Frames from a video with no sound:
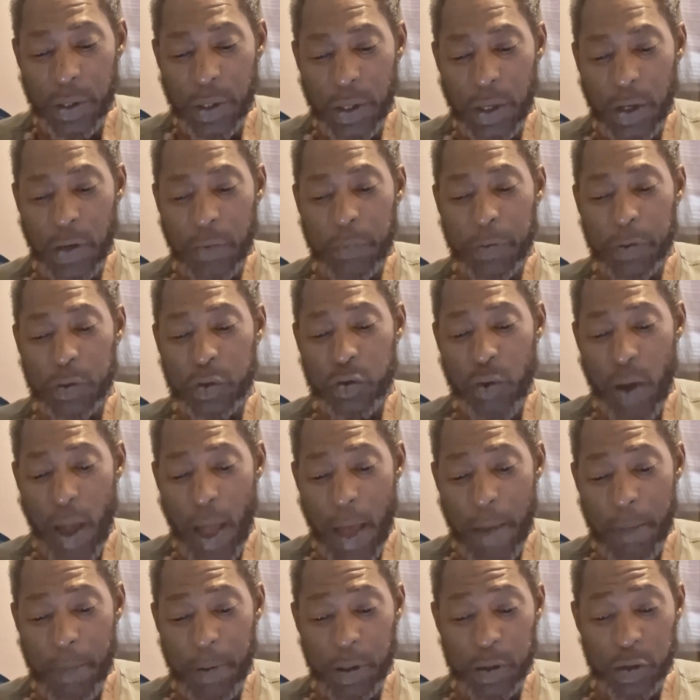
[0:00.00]
of the
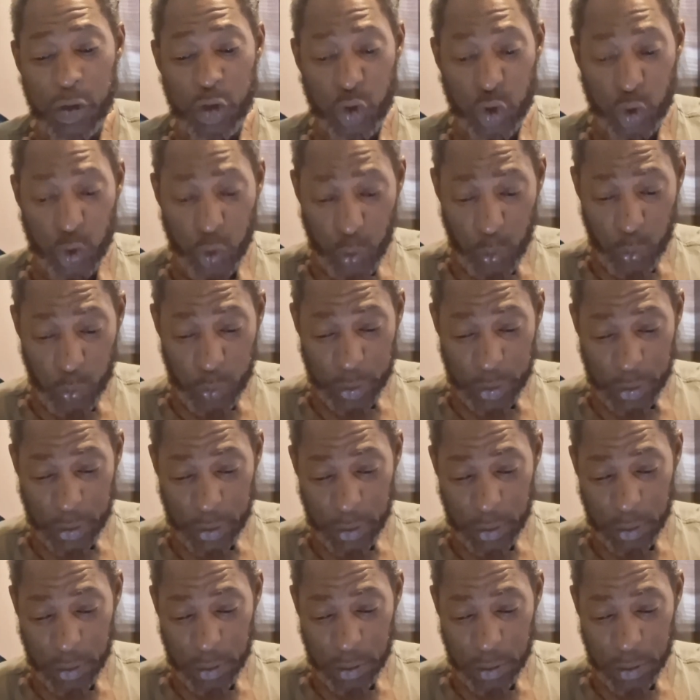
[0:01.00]
tribe of Judah,